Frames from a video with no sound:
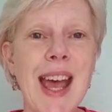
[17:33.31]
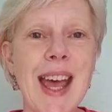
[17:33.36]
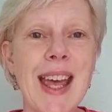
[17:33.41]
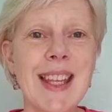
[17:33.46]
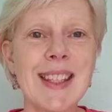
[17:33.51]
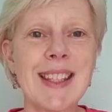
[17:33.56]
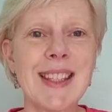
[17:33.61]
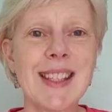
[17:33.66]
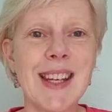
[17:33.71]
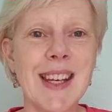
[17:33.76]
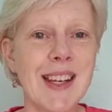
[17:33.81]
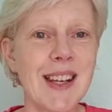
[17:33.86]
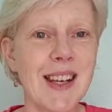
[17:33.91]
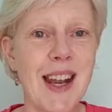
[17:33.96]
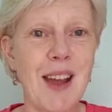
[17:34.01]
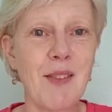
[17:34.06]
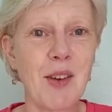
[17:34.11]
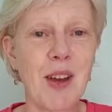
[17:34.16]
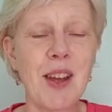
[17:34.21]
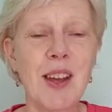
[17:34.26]
and
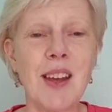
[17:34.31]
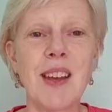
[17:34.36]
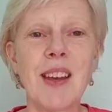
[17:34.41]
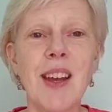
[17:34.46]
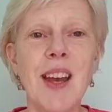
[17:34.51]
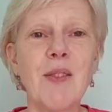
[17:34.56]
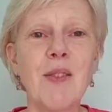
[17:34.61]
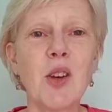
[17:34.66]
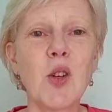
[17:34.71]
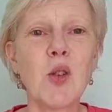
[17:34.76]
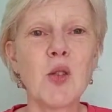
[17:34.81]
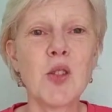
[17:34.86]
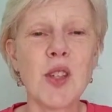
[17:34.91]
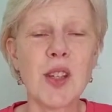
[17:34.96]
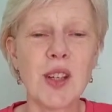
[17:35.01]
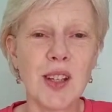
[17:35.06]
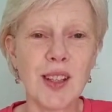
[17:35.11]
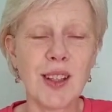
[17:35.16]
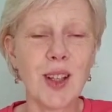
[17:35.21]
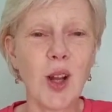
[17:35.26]
have a
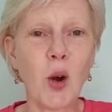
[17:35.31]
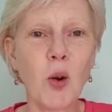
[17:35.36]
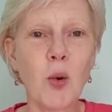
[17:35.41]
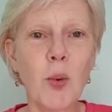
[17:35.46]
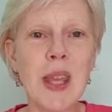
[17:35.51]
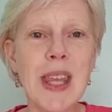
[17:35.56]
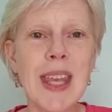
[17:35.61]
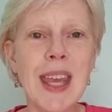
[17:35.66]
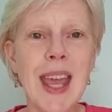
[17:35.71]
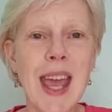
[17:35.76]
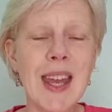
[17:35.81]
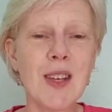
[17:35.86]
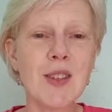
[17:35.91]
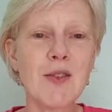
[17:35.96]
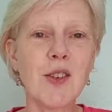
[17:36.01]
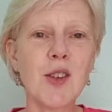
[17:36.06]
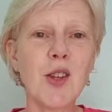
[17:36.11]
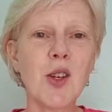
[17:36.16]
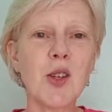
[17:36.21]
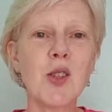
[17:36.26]
good long
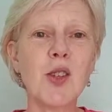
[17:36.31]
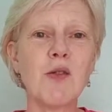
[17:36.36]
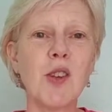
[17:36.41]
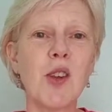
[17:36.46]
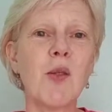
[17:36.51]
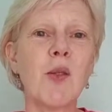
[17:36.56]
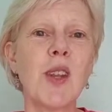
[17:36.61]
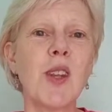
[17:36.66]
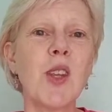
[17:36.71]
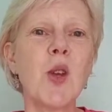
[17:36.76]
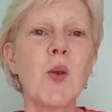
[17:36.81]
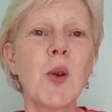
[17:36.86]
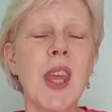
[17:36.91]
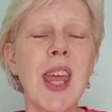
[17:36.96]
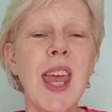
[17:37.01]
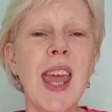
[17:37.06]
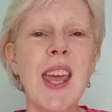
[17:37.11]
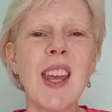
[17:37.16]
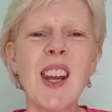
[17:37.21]
weekend for those of you at the UK,